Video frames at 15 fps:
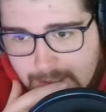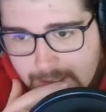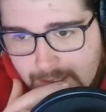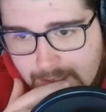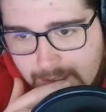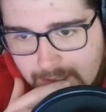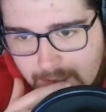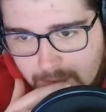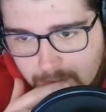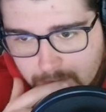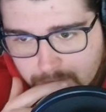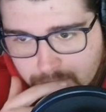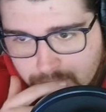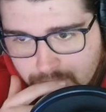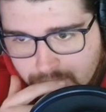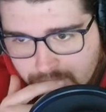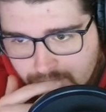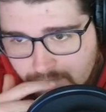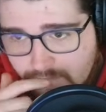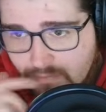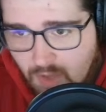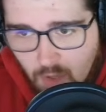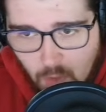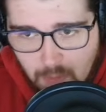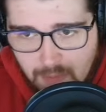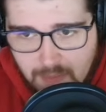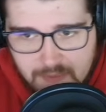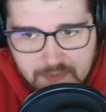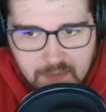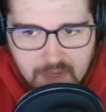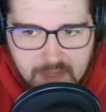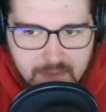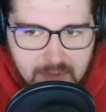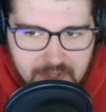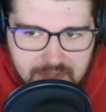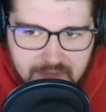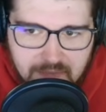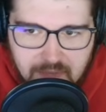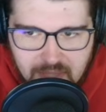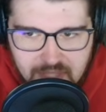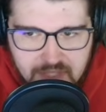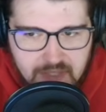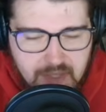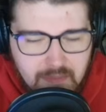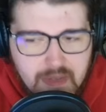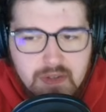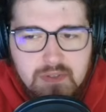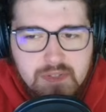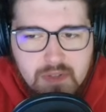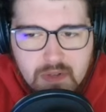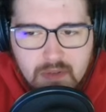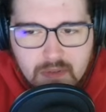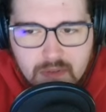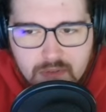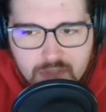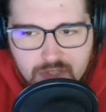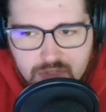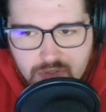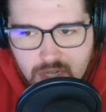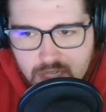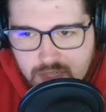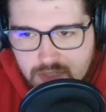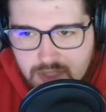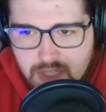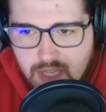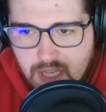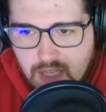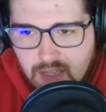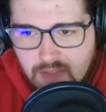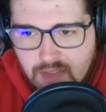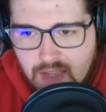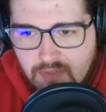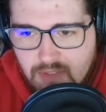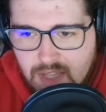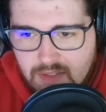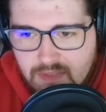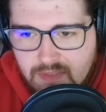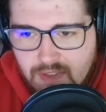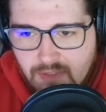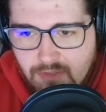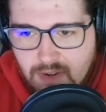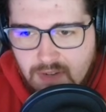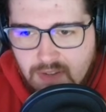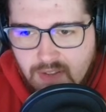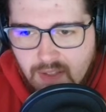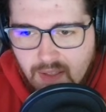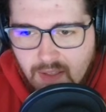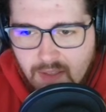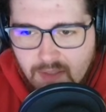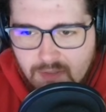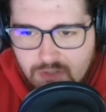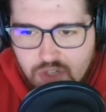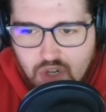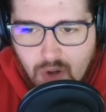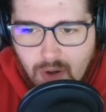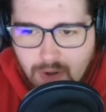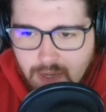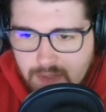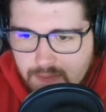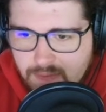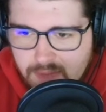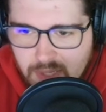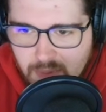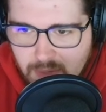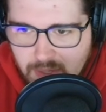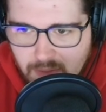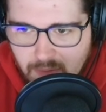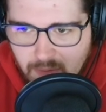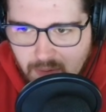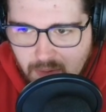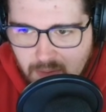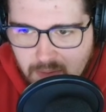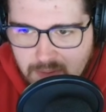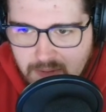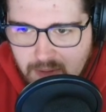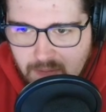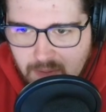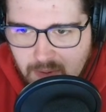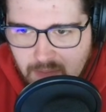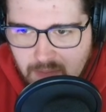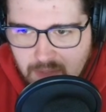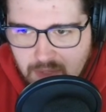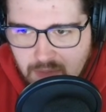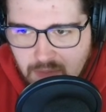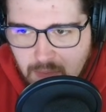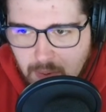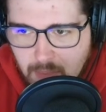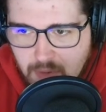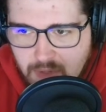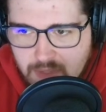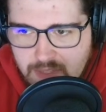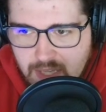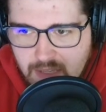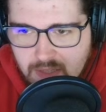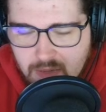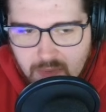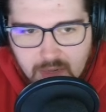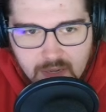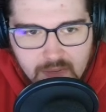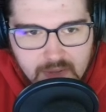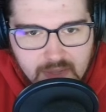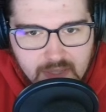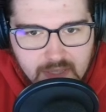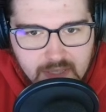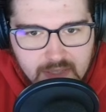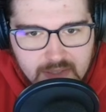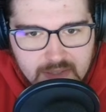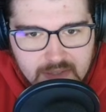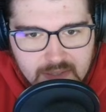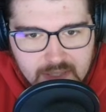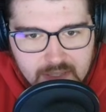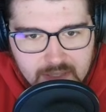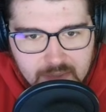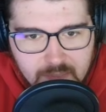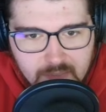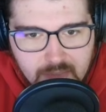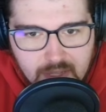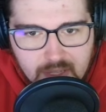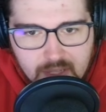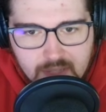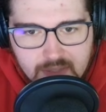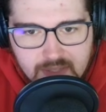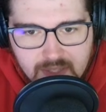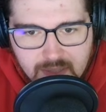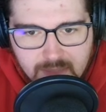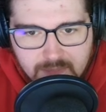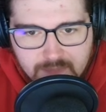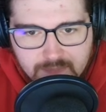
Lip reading: Hope I'm not spreading false information. Emitters are a little strange. They have like different jargon to it, so it's kind of hard for me to remember exactly what everything is and does. So